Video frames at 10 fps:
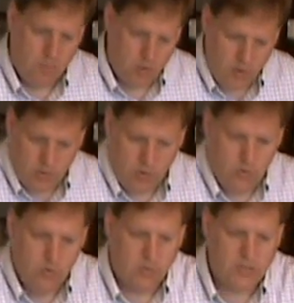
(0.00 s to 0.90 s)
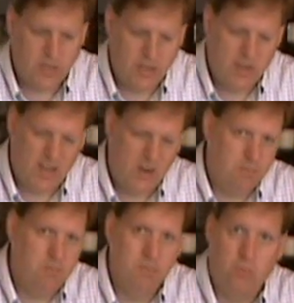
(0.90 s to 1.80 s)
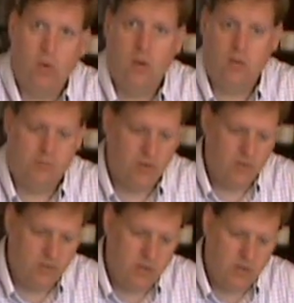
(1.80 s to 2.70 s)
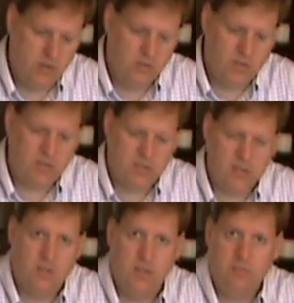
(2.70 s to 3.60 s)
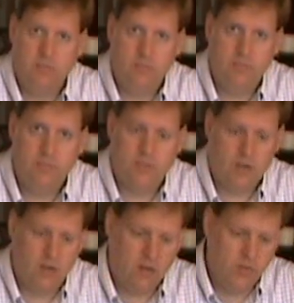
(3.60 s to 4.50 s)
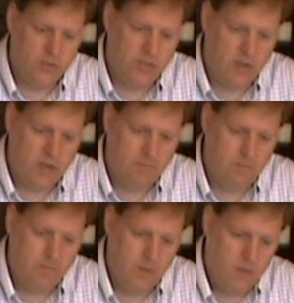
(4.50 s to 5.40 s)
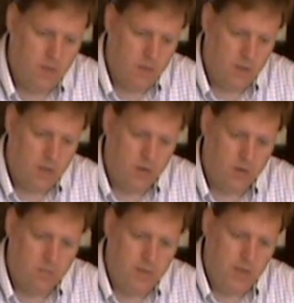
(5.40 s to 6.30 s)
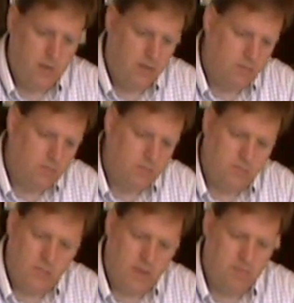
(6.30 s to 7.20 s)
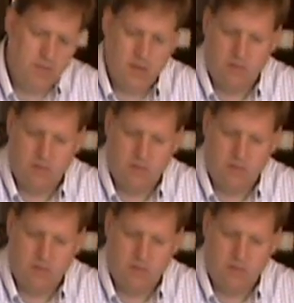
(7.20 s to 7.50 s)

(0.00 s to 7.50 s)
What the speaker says: put your noodles in, let them boil for, just till they start to loosen up a little bit, maybe